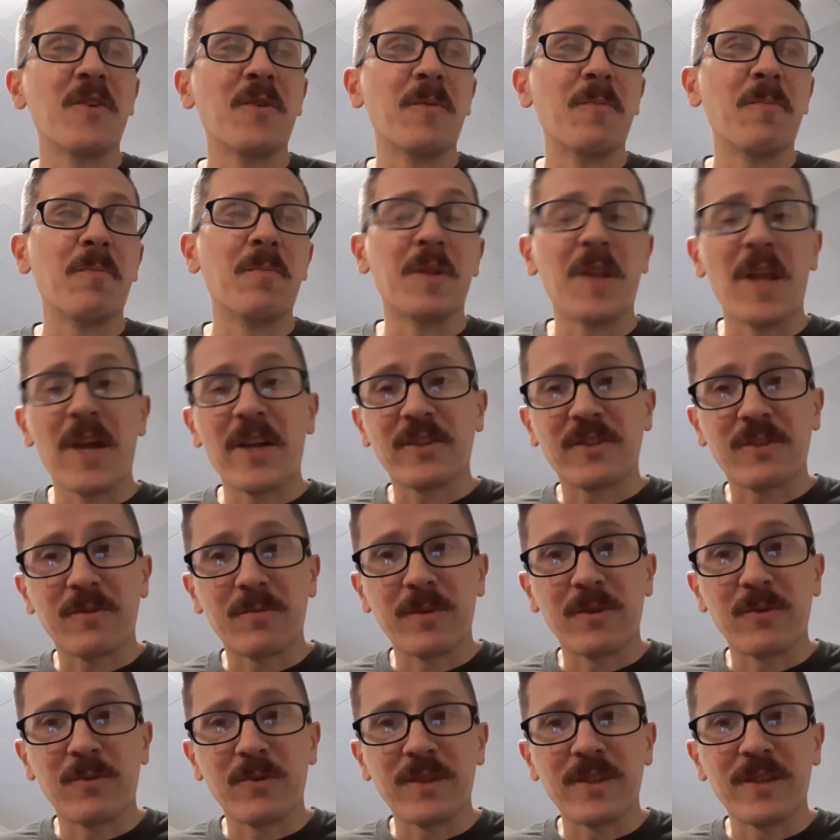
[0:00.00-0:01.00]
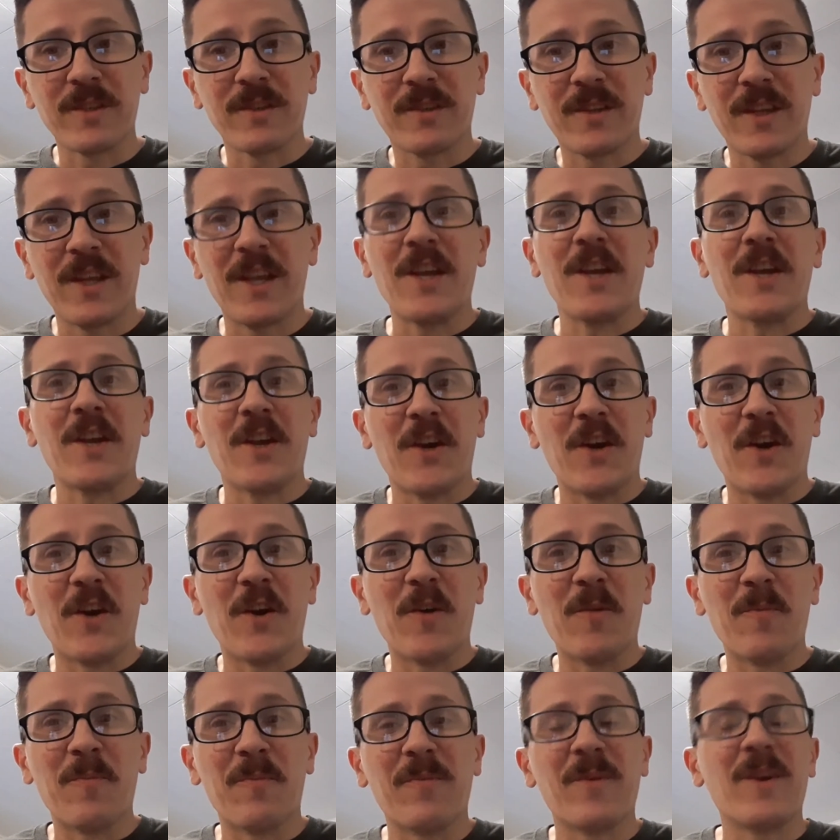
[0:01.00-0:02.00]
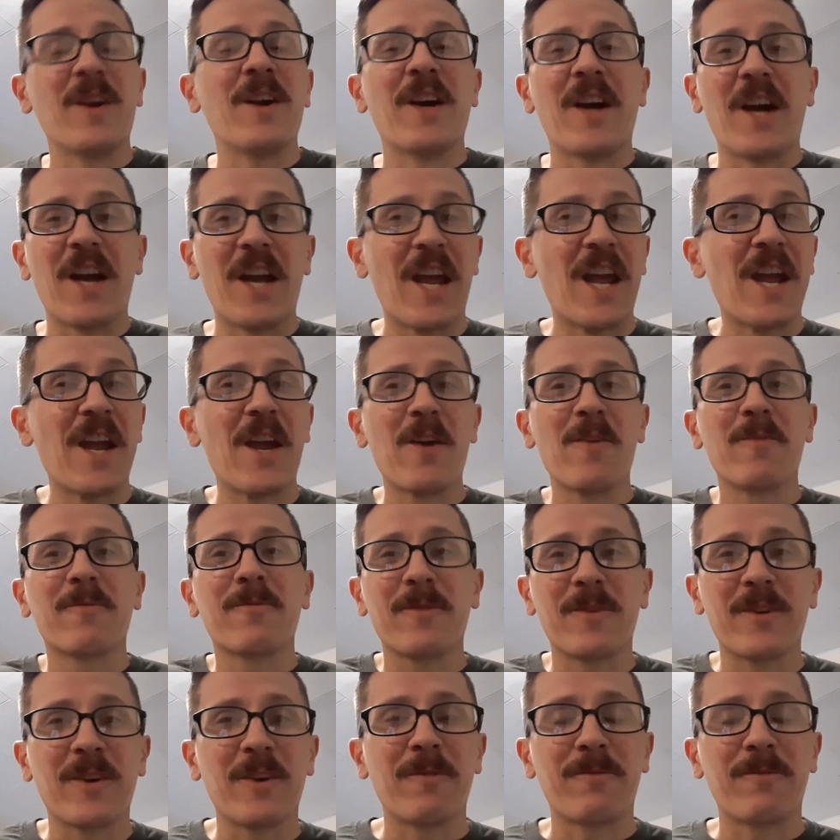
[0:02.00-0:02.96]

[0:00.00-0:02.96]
blessed me with. Um, I have a